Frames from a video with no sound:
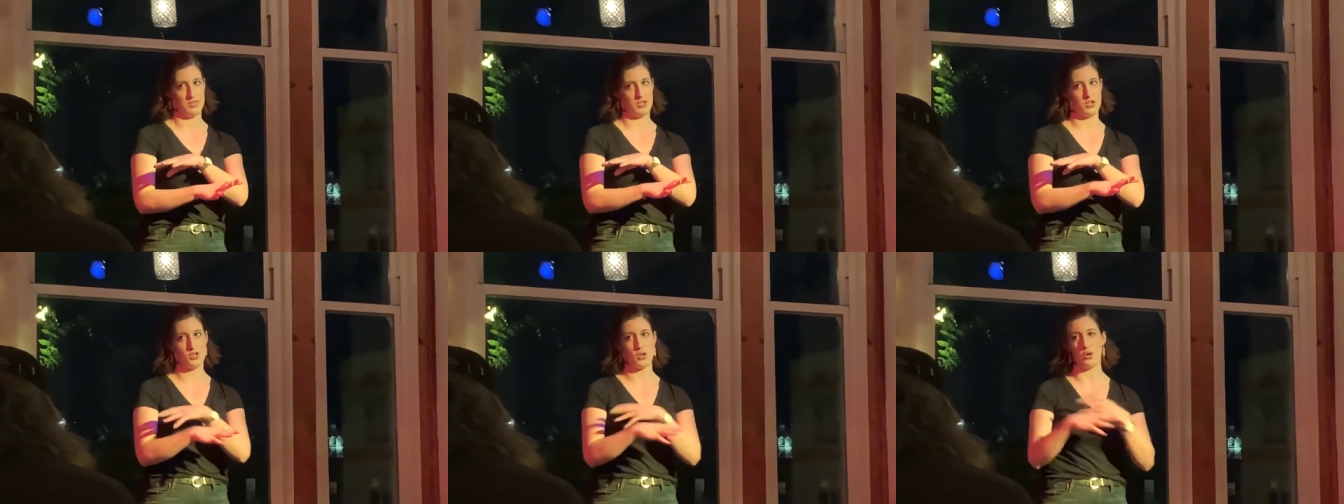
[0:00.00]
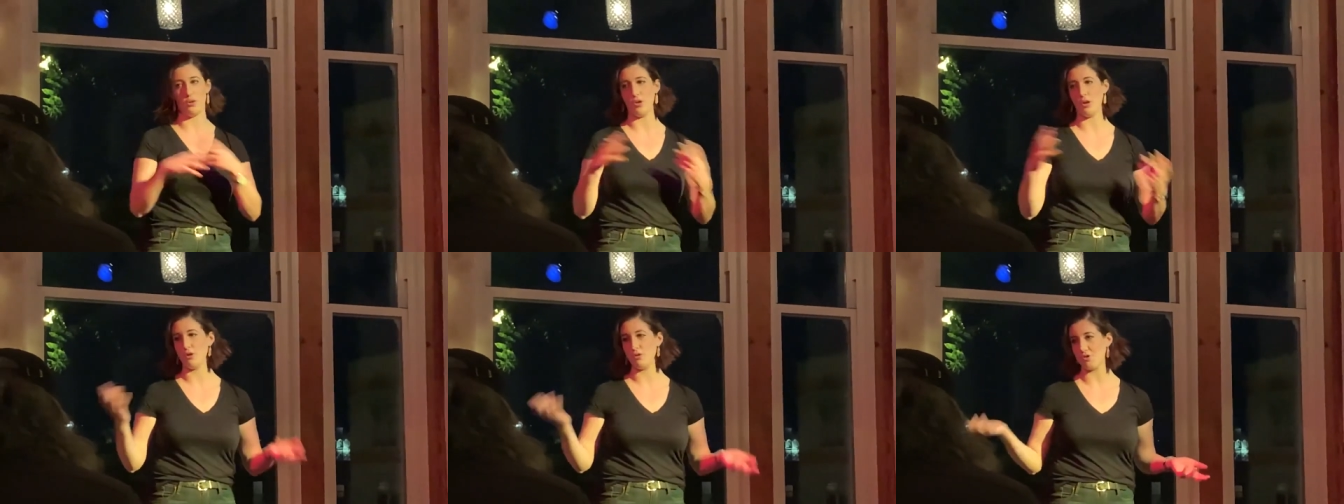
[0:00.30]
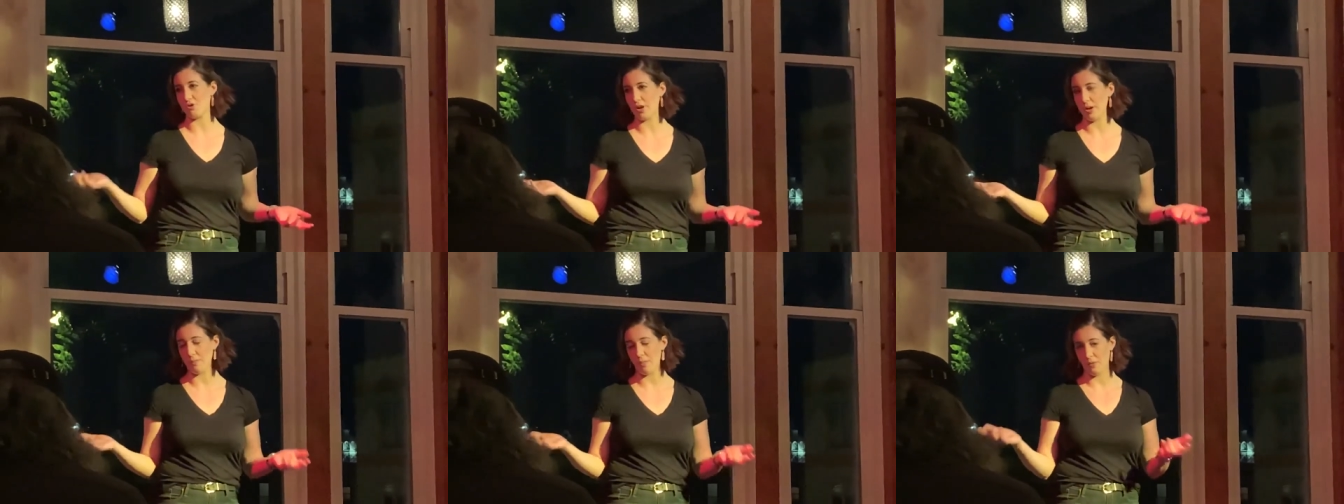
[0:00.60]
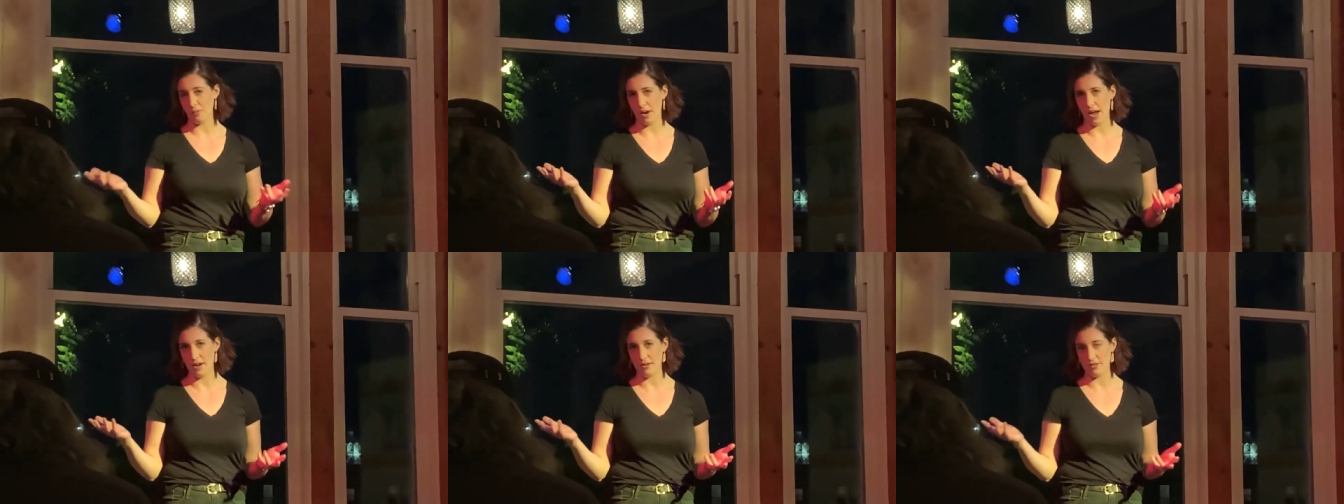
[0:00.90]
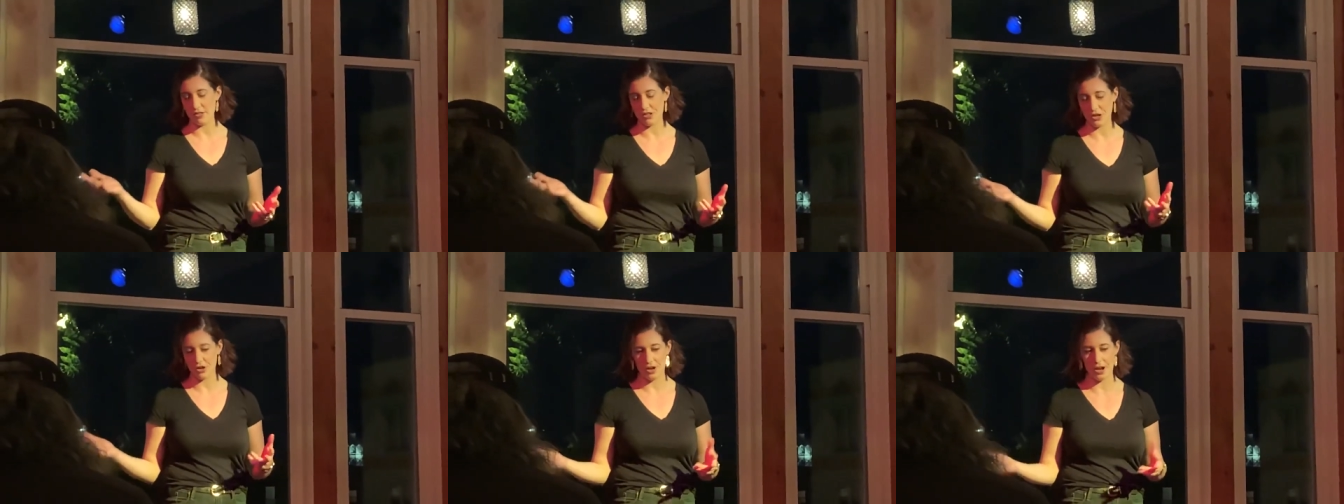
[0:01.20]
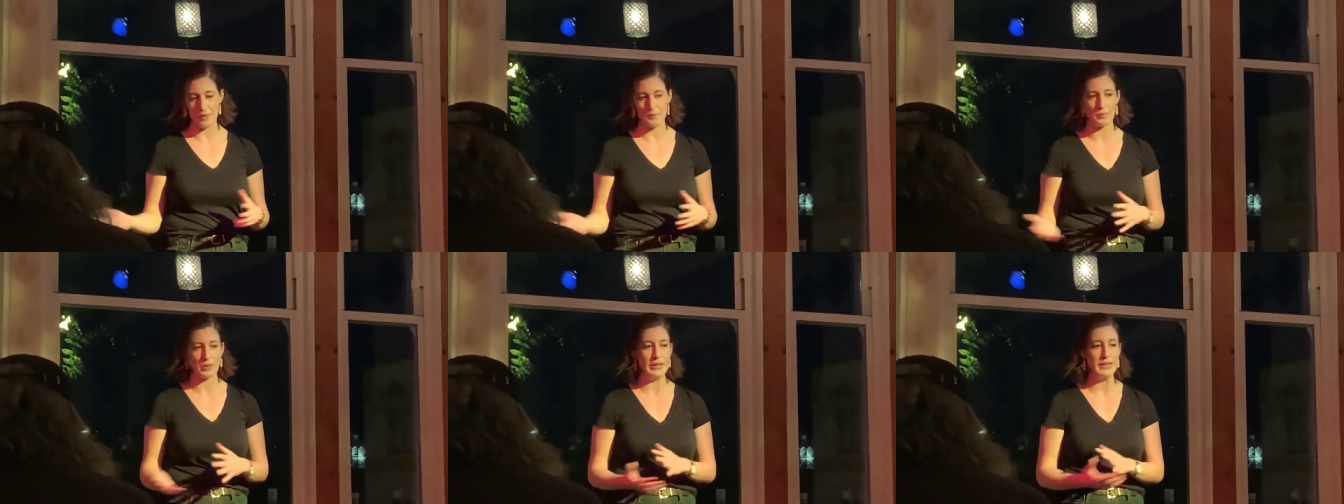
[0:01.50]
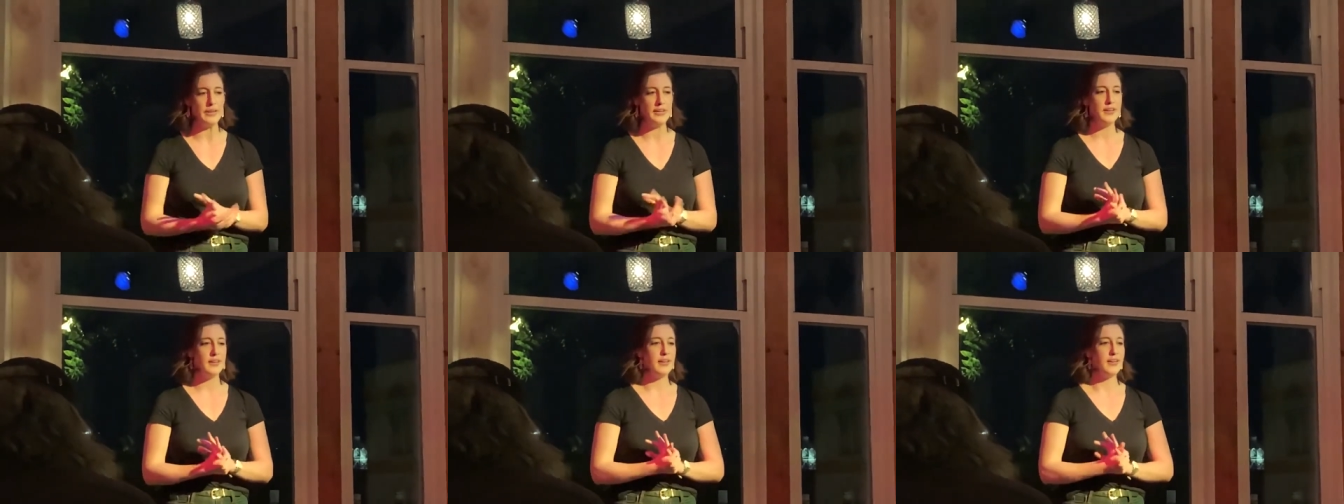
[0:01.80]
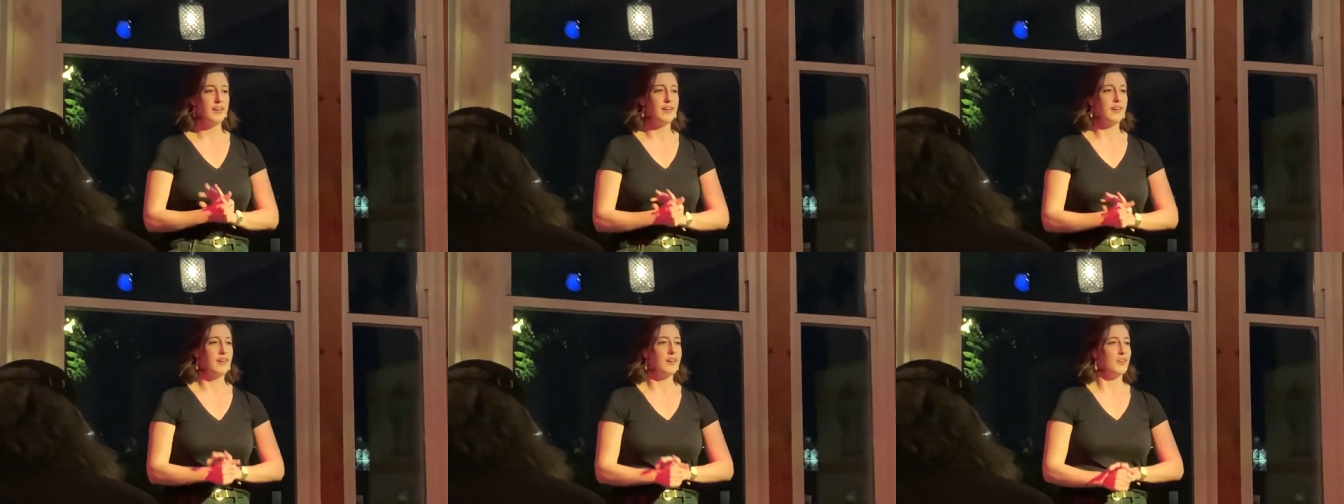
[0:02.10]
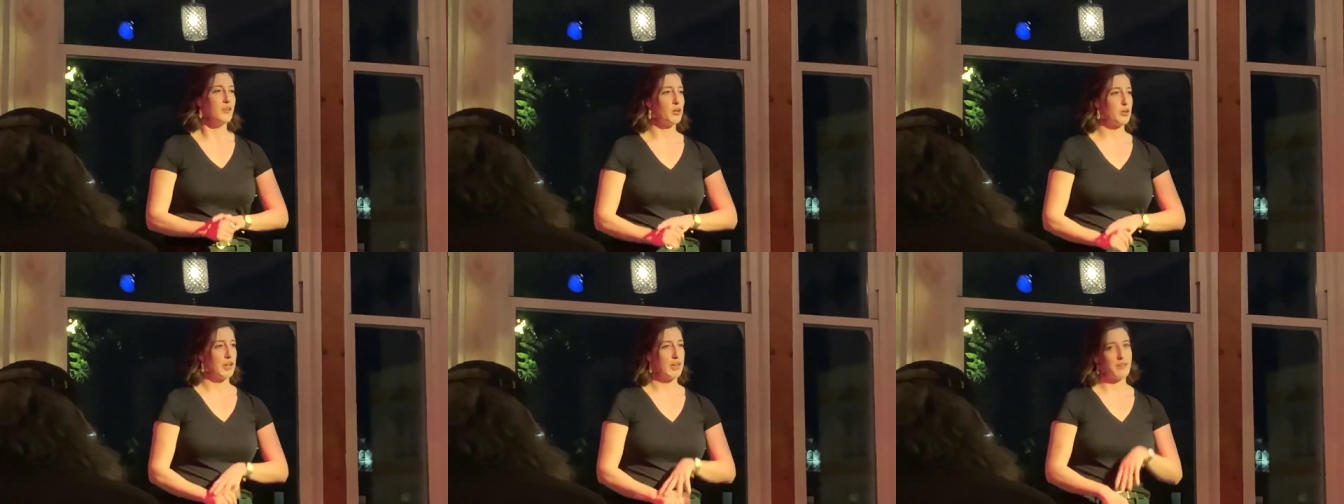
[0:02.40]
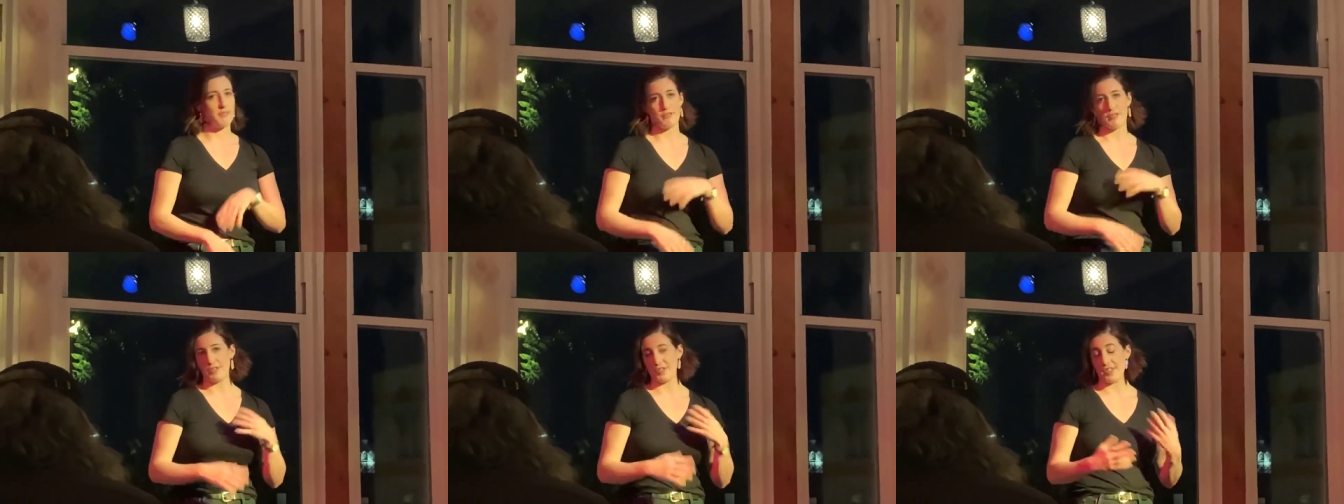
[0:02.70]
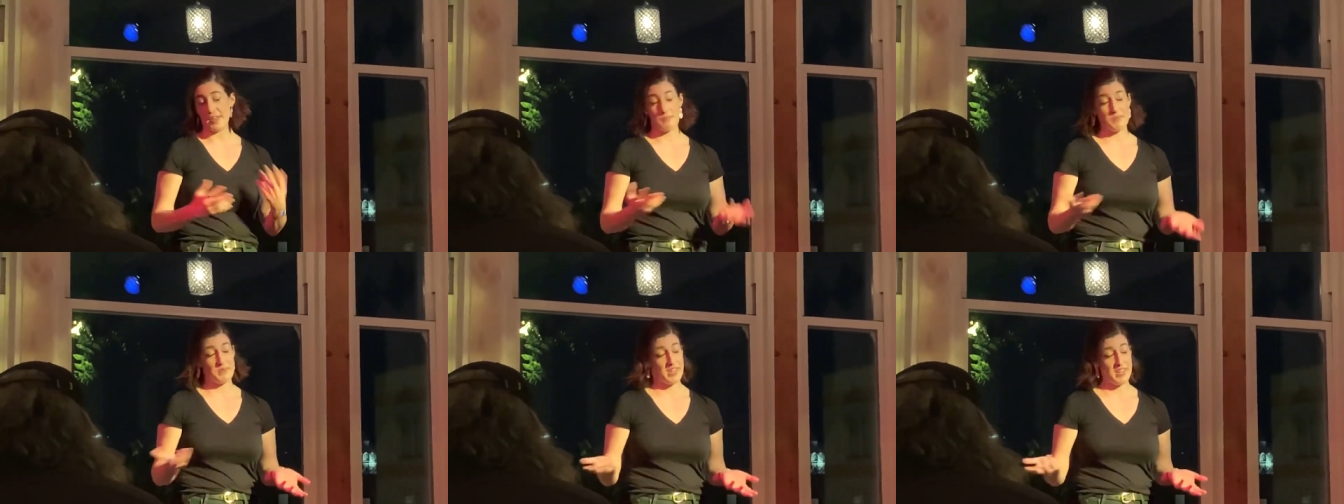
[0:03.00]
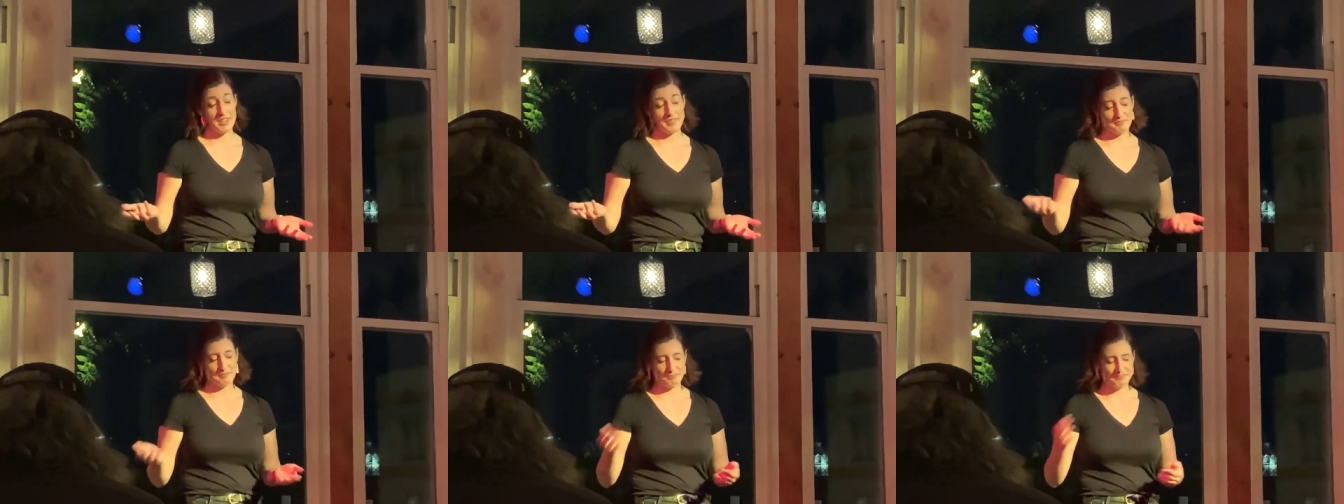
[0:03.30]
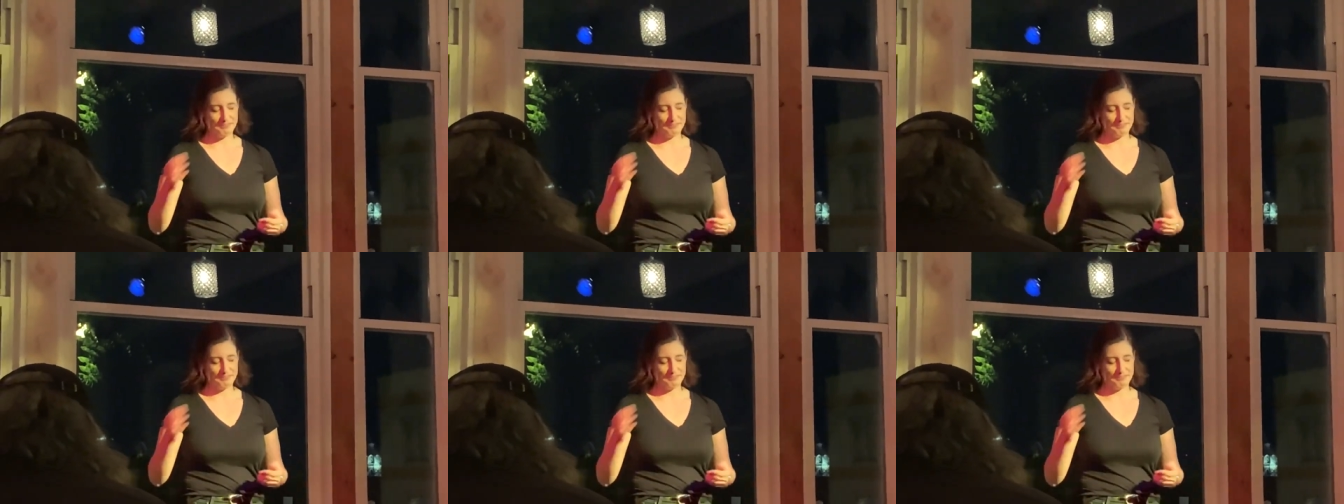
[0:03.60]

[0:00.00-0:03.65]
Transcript: solo trip around Europe, looking for something.